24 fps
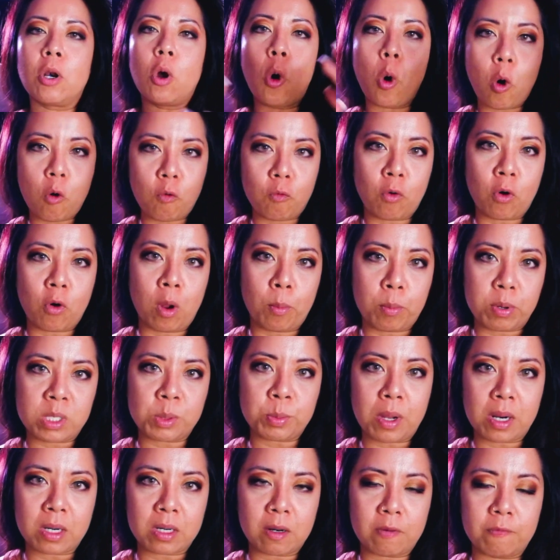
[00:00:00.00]
overall
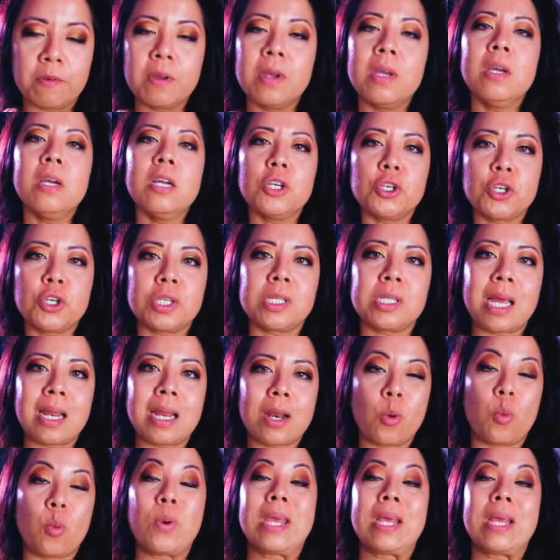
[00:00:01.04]
perspective, just not a
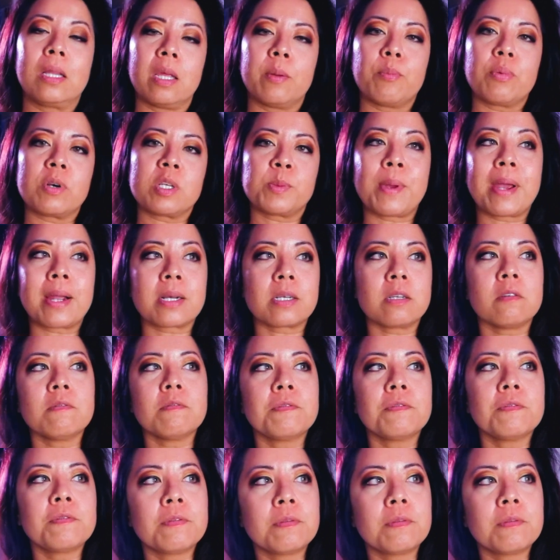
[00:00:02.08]
weekly perspective.